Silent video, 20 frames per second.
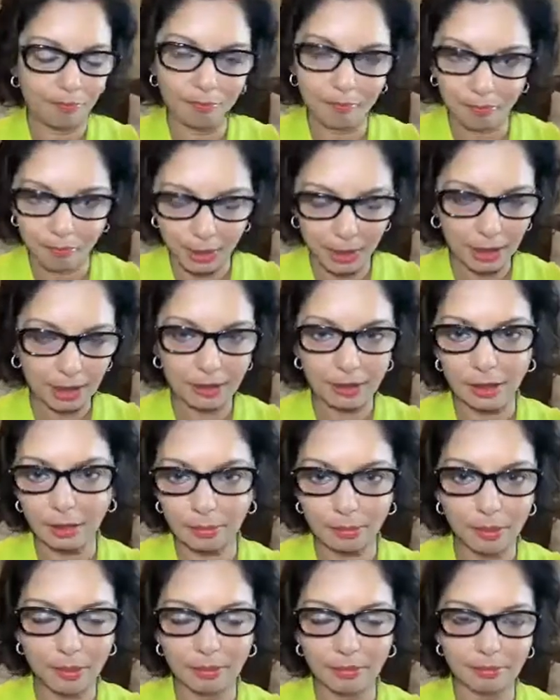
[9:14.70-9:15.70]
picked up
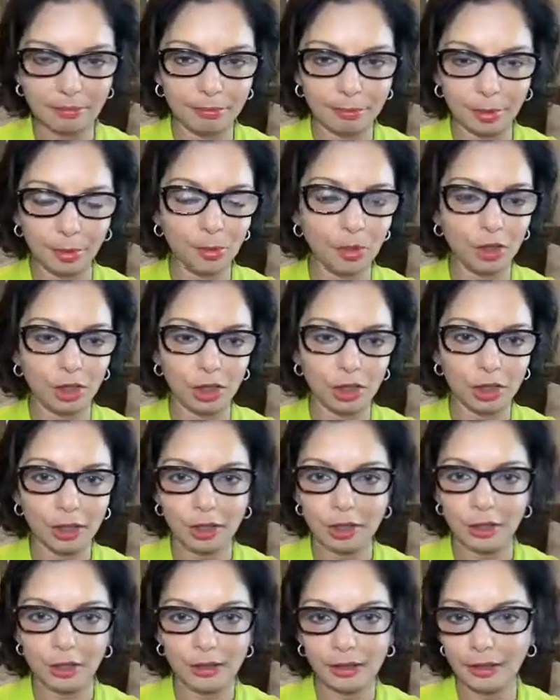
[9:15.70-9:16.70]
a
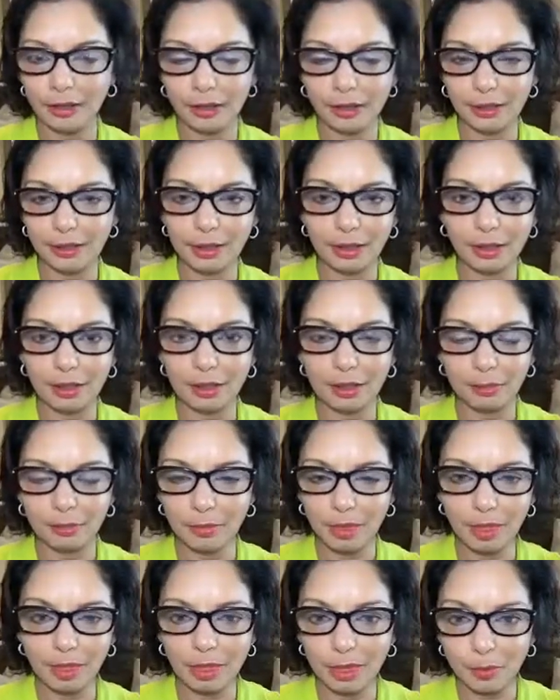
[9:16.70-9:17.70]
brochure, and I said to
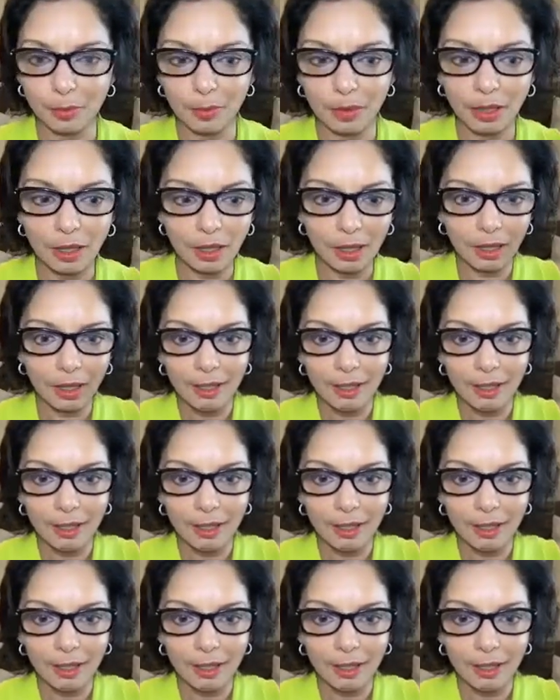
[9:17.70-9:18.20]
my husband,